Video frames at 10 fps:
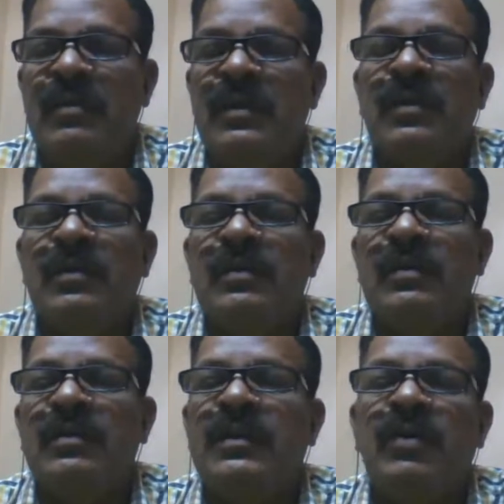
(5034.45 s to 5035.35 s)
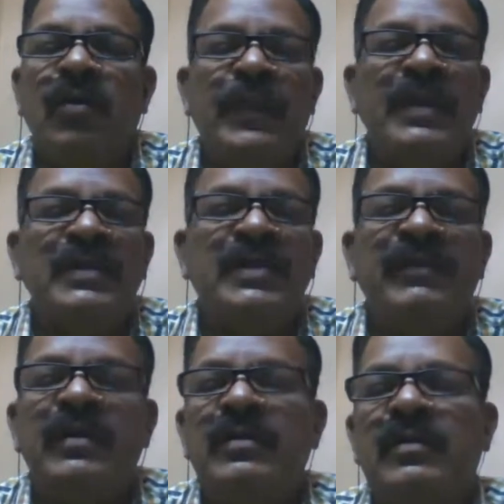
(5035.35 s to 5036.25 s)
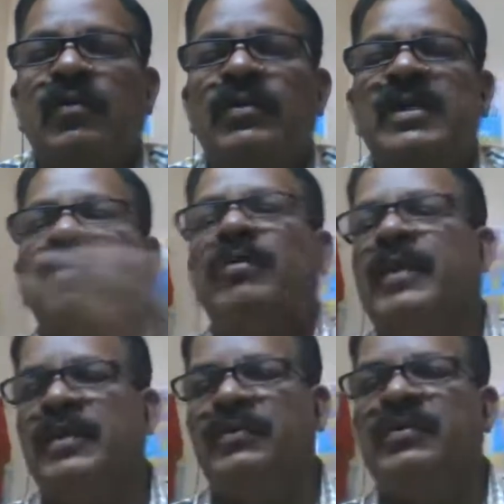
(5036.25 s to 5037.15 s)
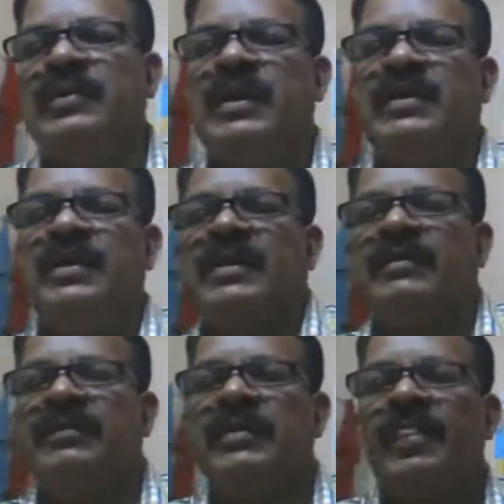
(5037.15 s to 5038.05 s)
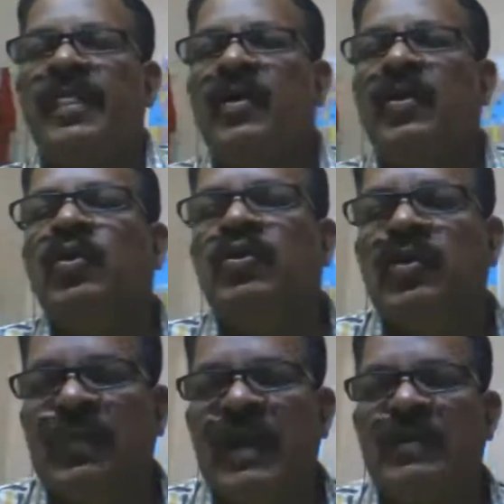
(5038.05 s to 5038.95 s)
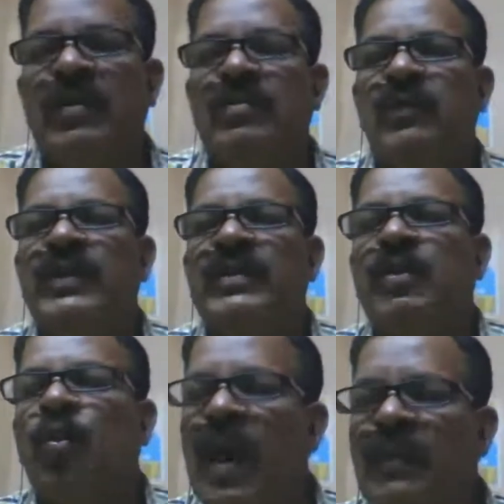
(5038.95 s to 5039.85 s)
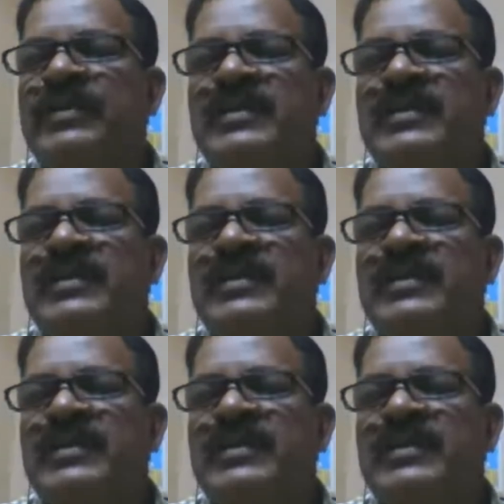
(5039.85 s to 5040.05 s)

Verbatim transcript: here the government is giving odisha government you know that they are giving loan to the farmer with 1%